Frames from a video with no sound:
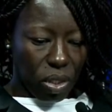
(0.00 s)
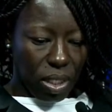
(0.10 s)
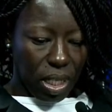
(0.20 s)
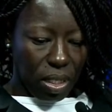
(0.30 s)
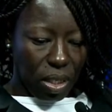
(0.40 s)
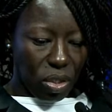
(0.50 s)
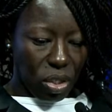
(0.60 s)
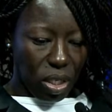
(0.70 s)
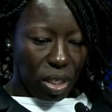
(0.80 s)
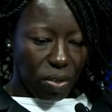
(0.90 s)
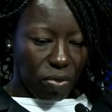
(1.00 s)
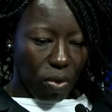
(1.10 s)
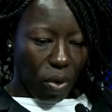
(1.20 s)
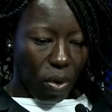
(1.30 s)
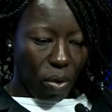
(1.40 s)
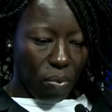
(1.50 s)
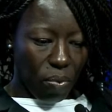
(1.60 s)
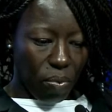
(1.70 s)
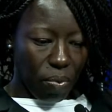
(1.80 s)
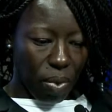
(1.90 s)
she says that she's
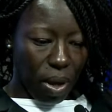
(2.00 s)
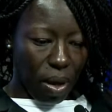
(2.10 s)
from